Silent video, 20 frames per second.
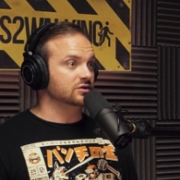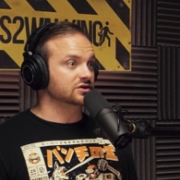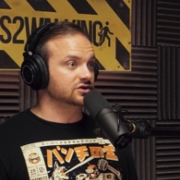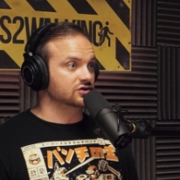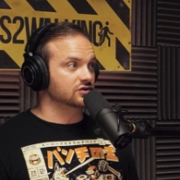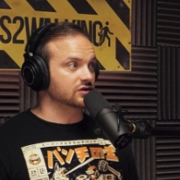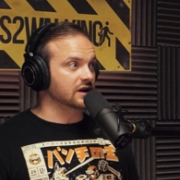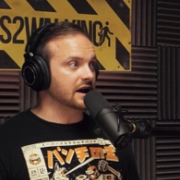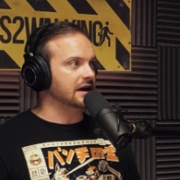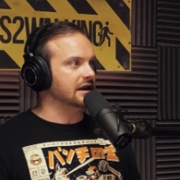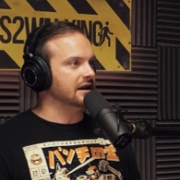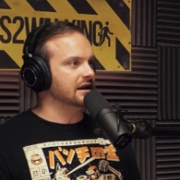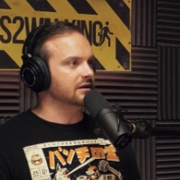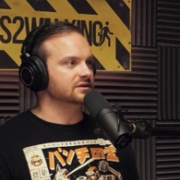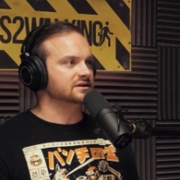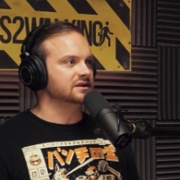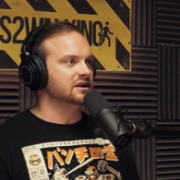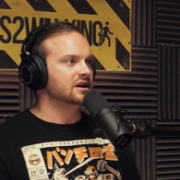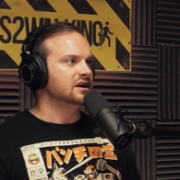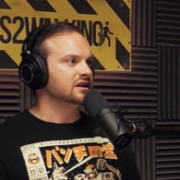great. And it
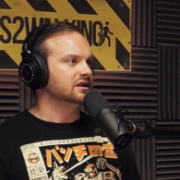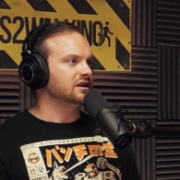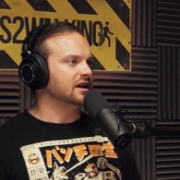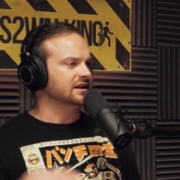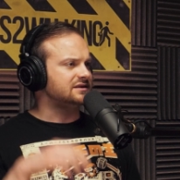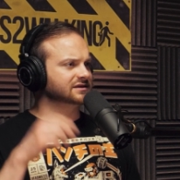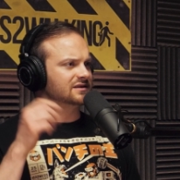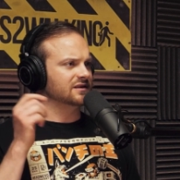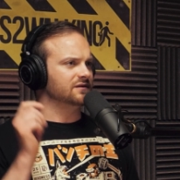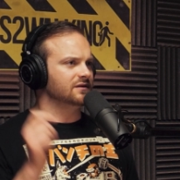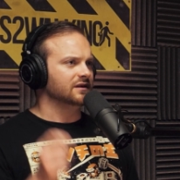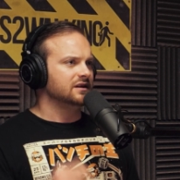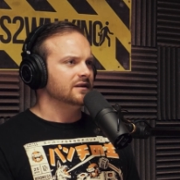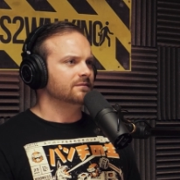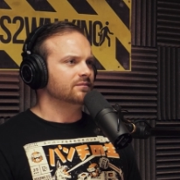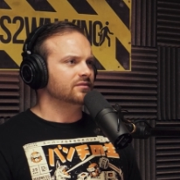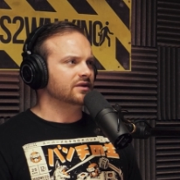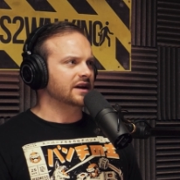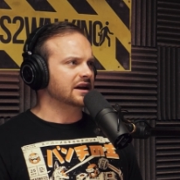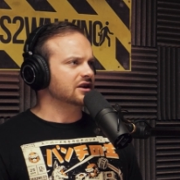was lots of
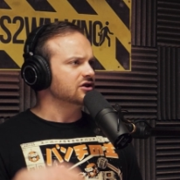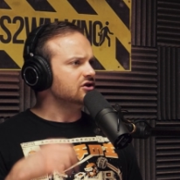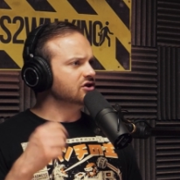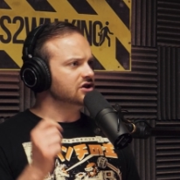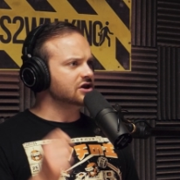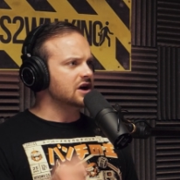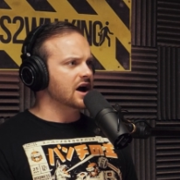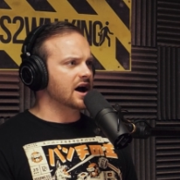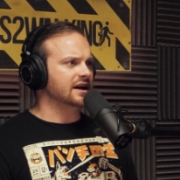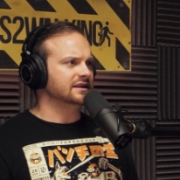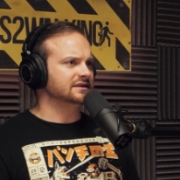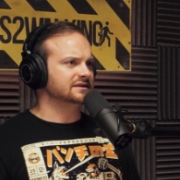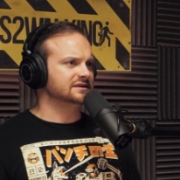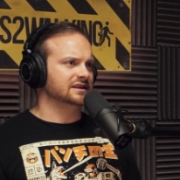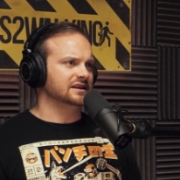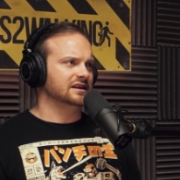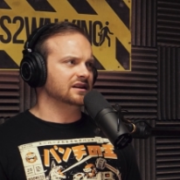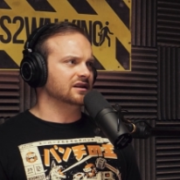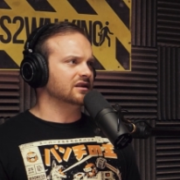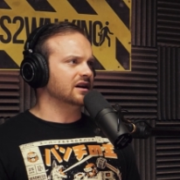like nuts
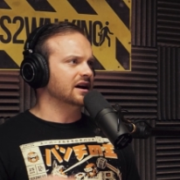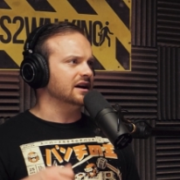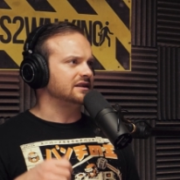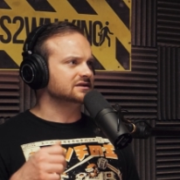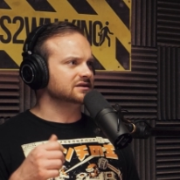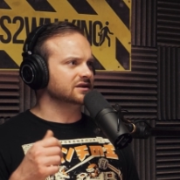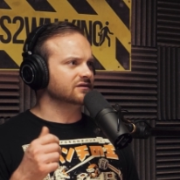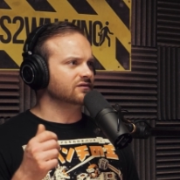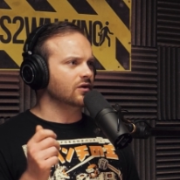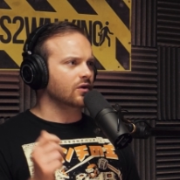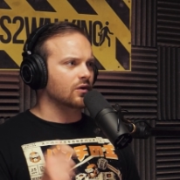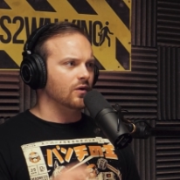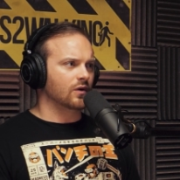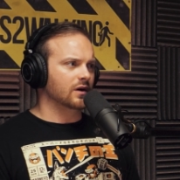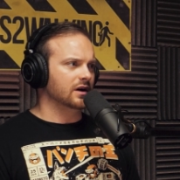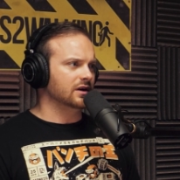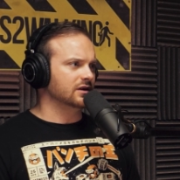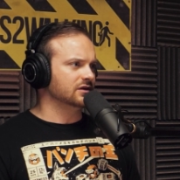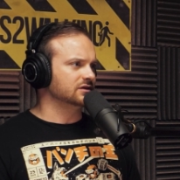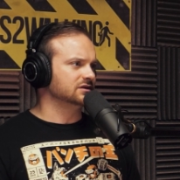and lots of
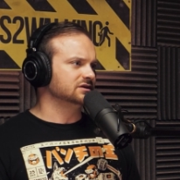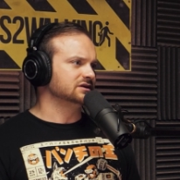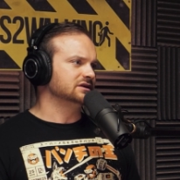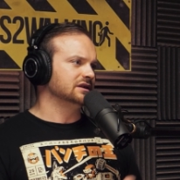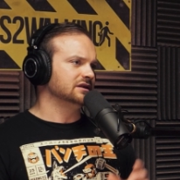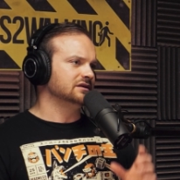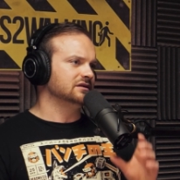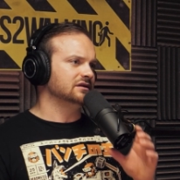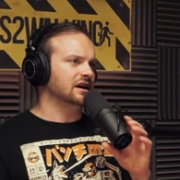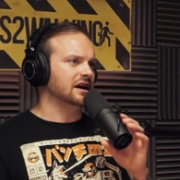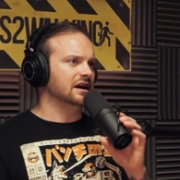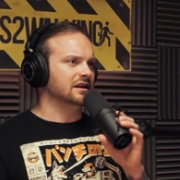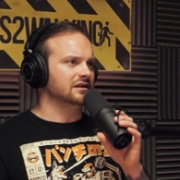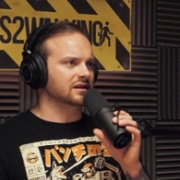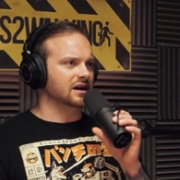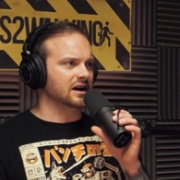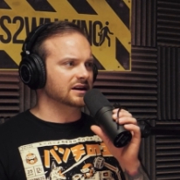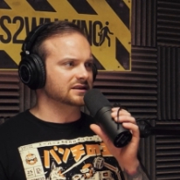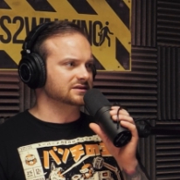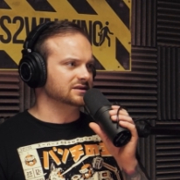oils and
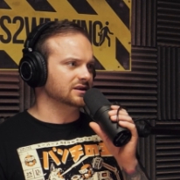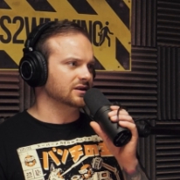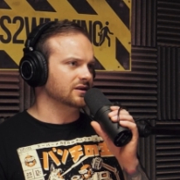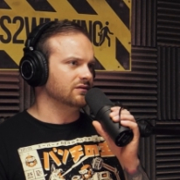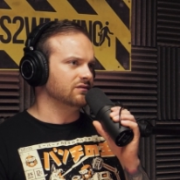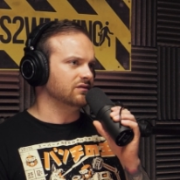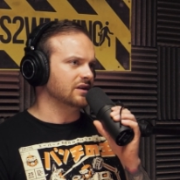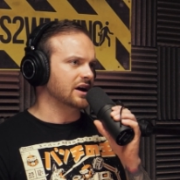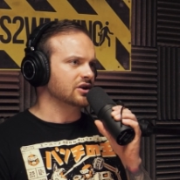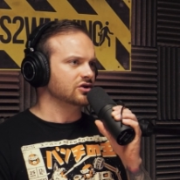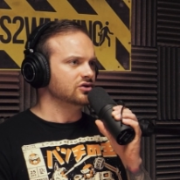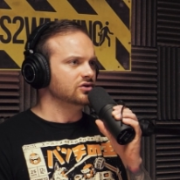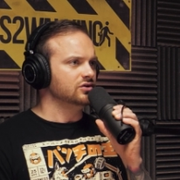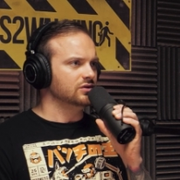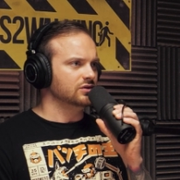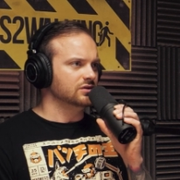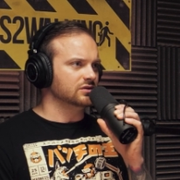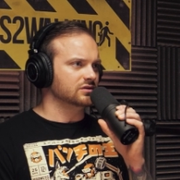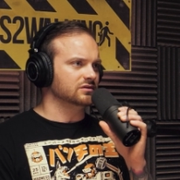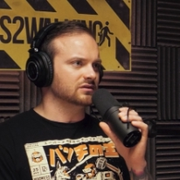lots of like
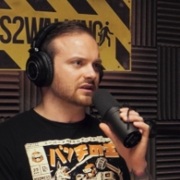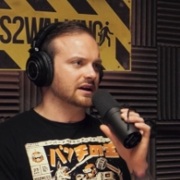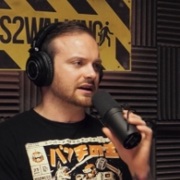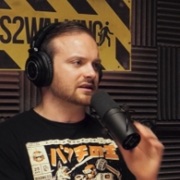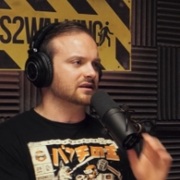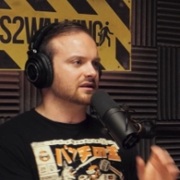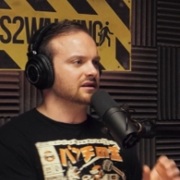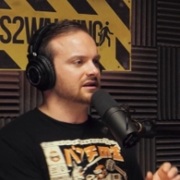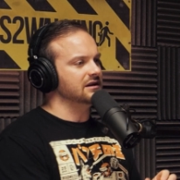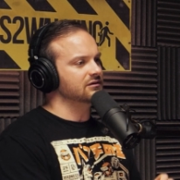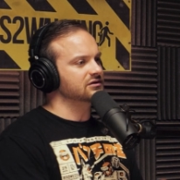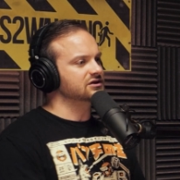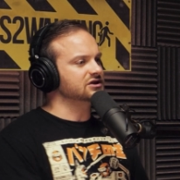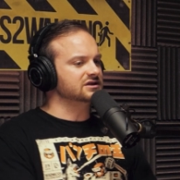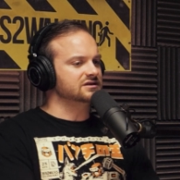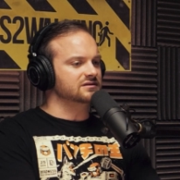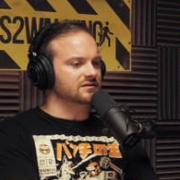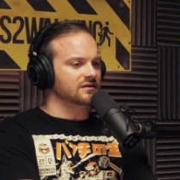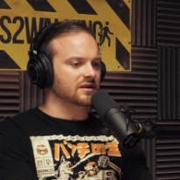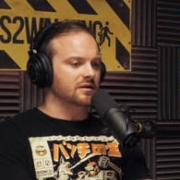noodle, like it was
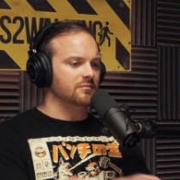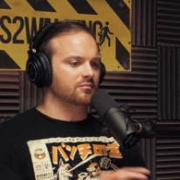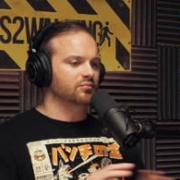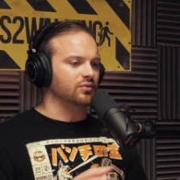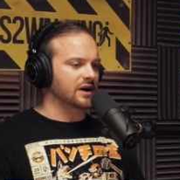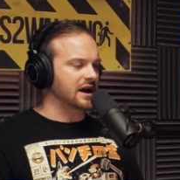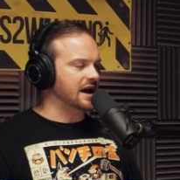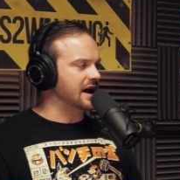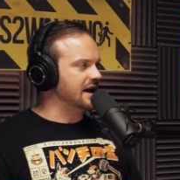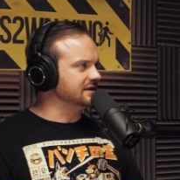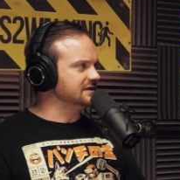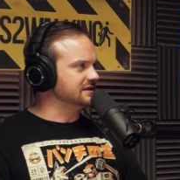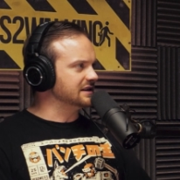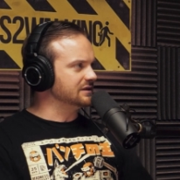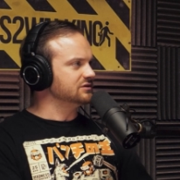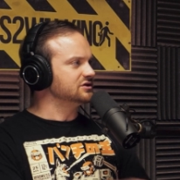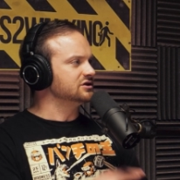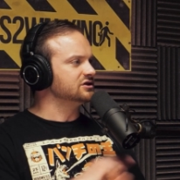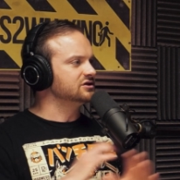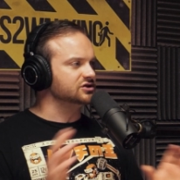just, and breads, and
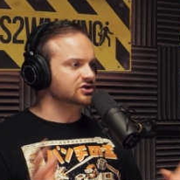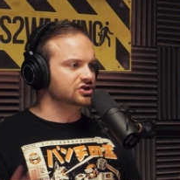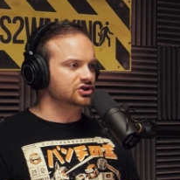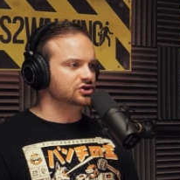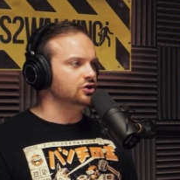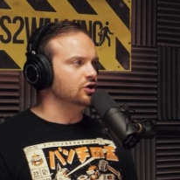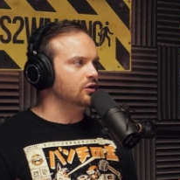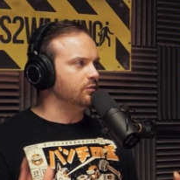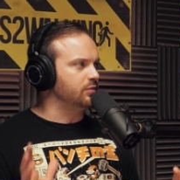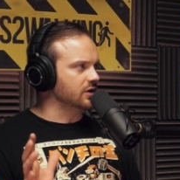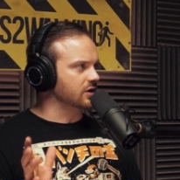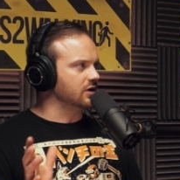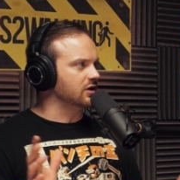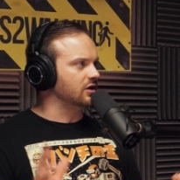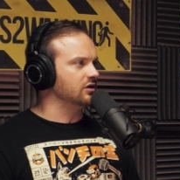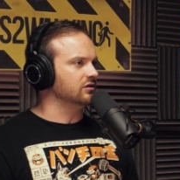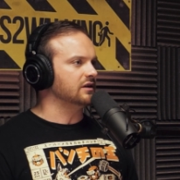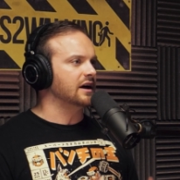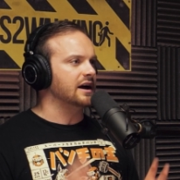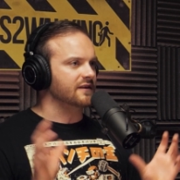it was just
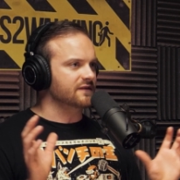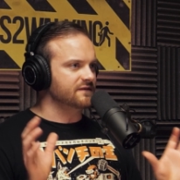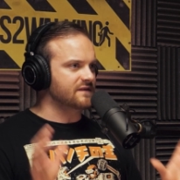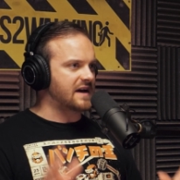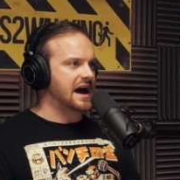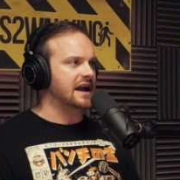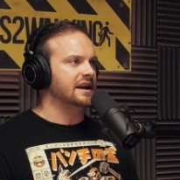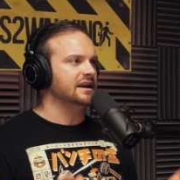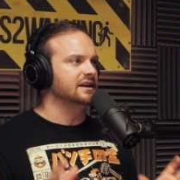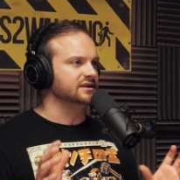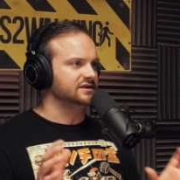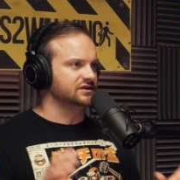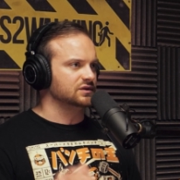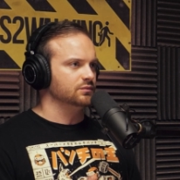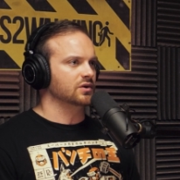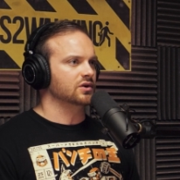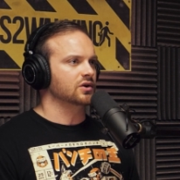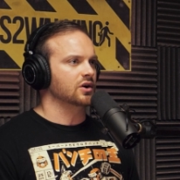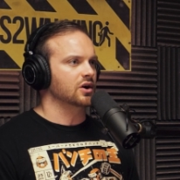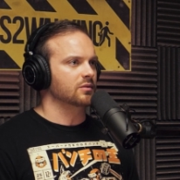super like fatty and
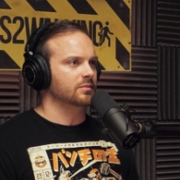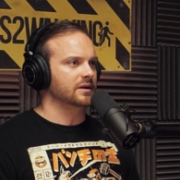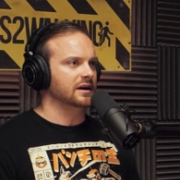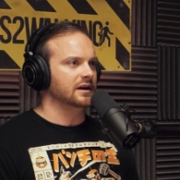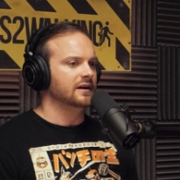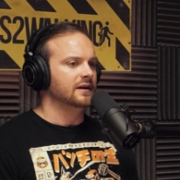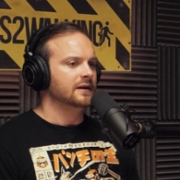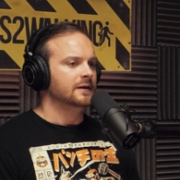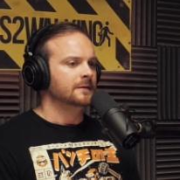super carby.